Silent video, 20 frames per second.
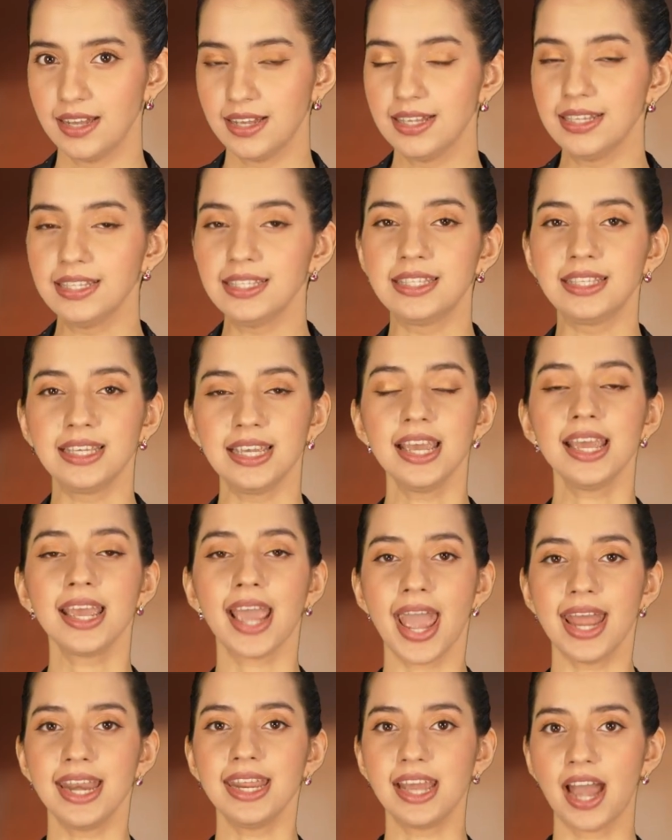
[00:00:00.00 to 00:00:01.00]
seeing
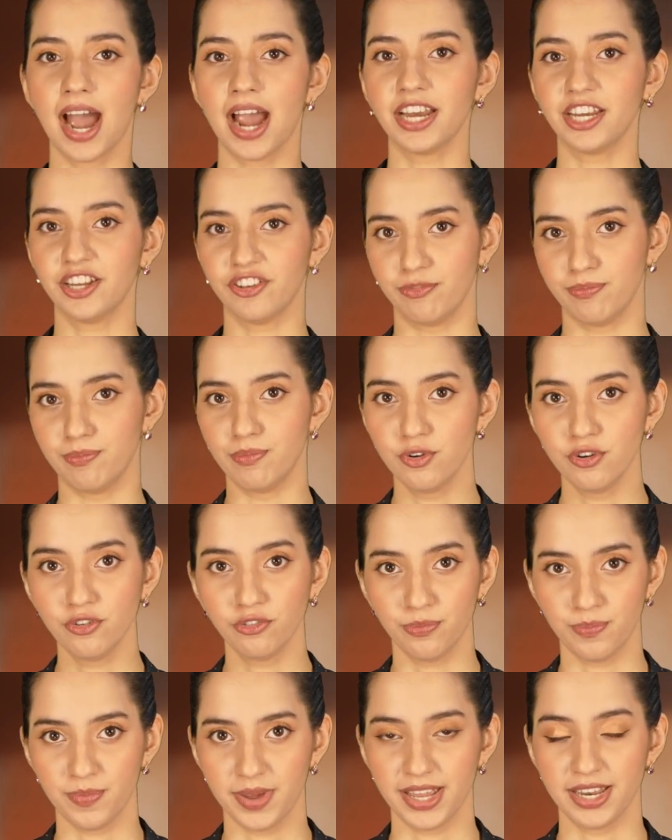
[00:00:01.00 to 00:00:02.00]
any kind of
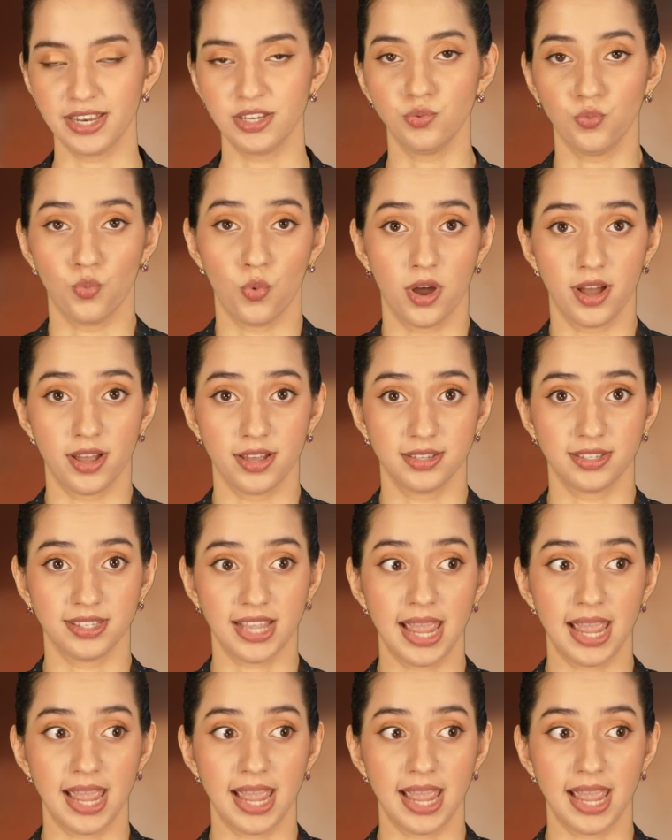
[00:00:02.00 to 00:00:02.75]
movement was